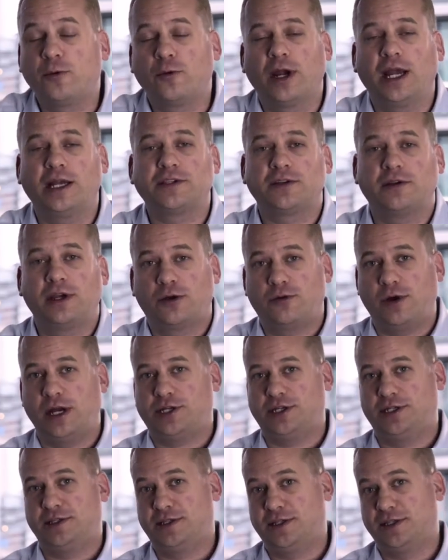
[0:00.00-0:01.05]
and we're answering
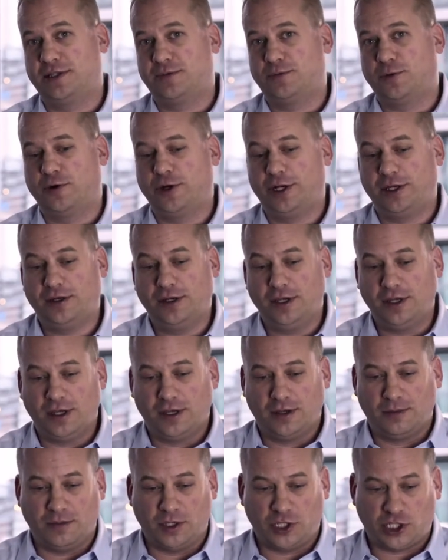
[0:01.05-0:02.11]
questions this morning.
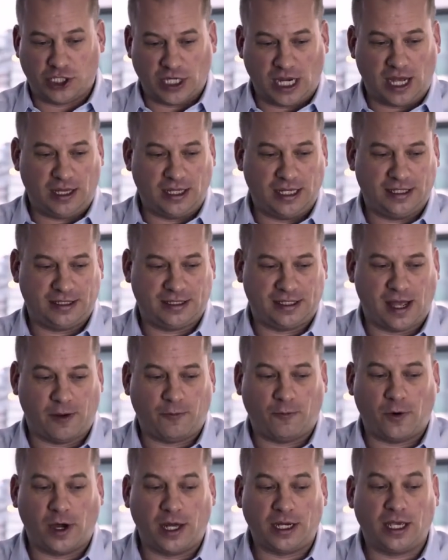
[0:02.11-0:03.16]
Michelle has
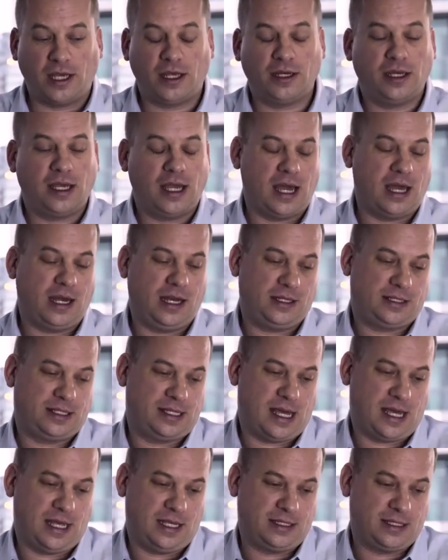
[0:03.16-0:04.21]
sent one in, and it
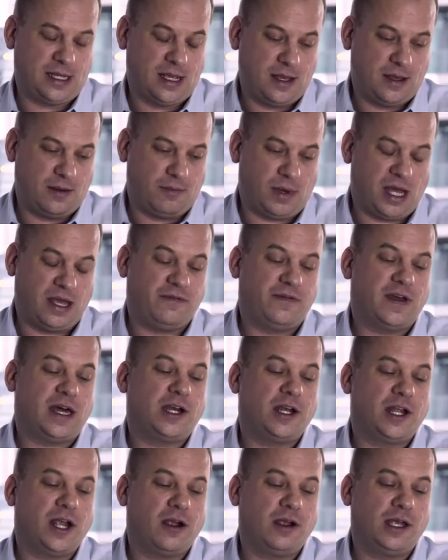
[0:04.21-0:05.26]
says, My
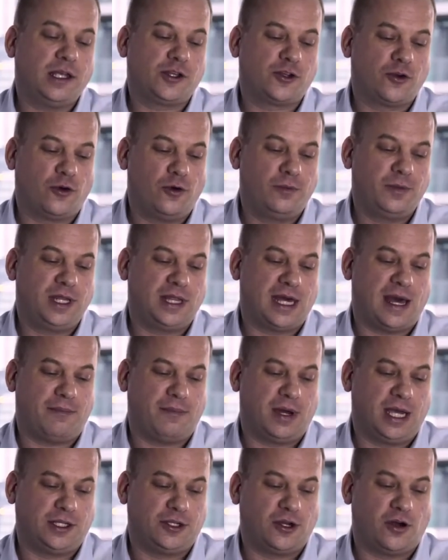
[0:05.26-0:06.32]
veterinarian told me
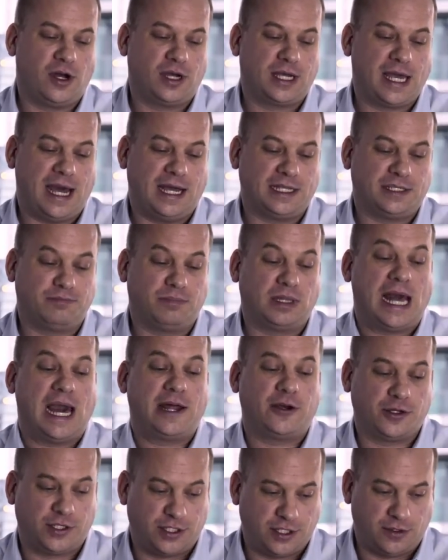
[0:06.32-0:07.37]
that my dog has
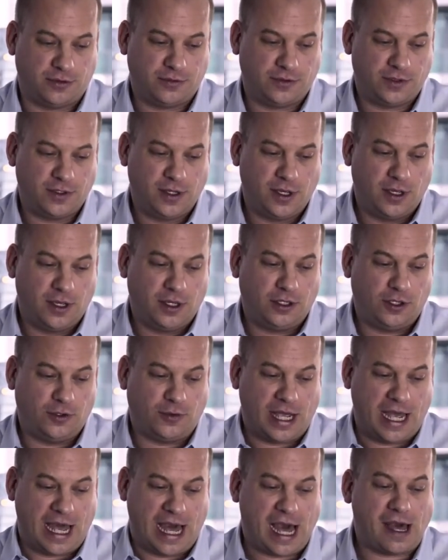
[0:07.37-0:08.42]
bladder stones.
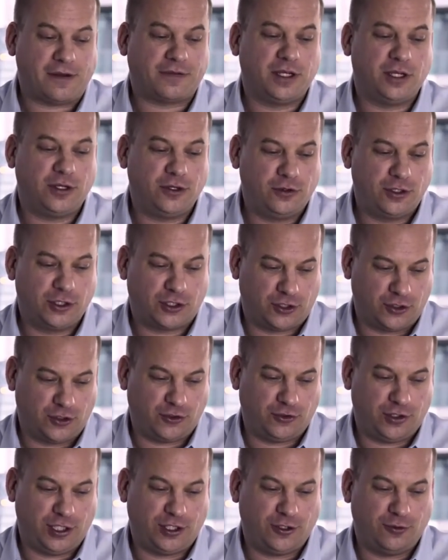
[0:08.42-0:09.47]
Do I have to do the
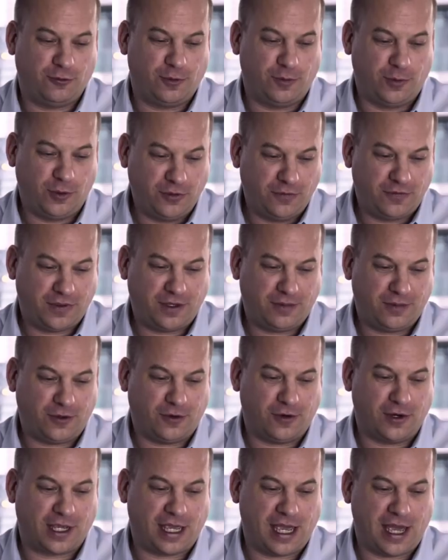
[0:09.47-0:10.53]
surgery to remove them,
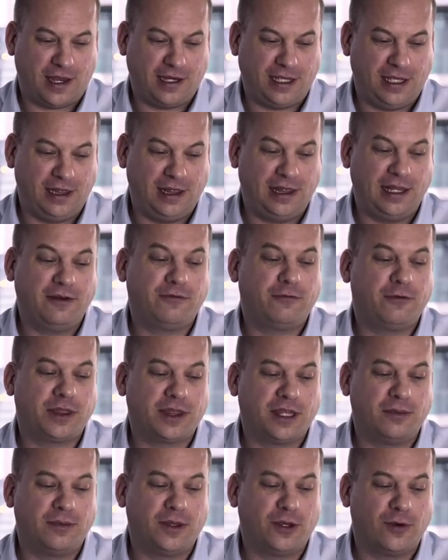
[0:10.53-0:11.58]
or can he live
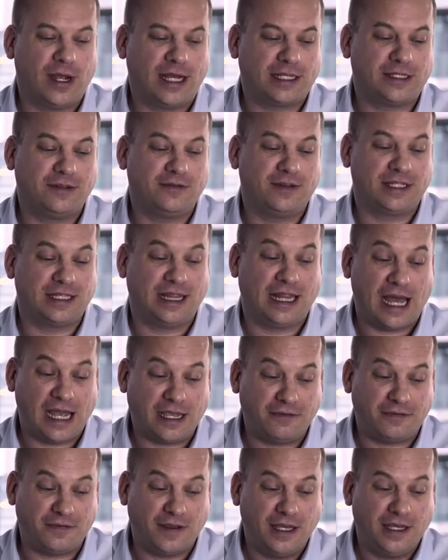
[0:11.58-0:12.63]
with them the rest of his
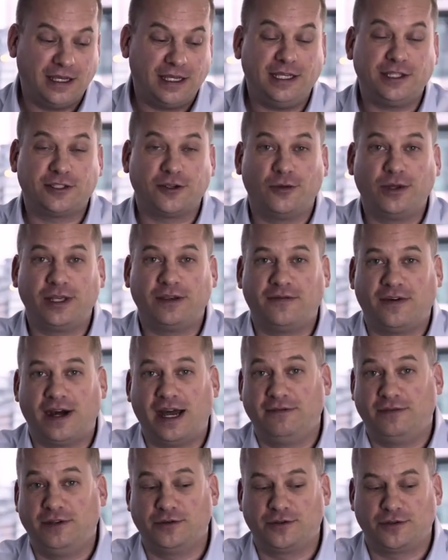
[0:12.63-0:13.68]
life? He's only
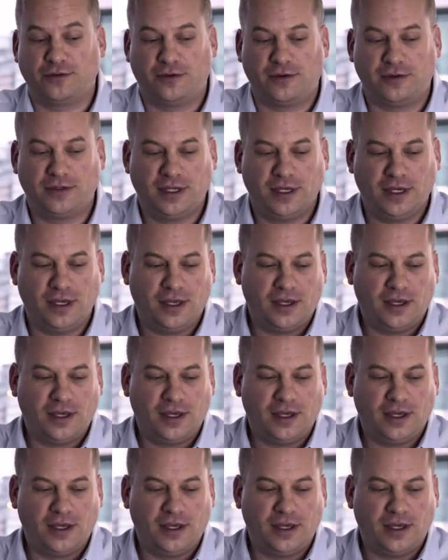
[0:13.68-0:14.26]
five years old.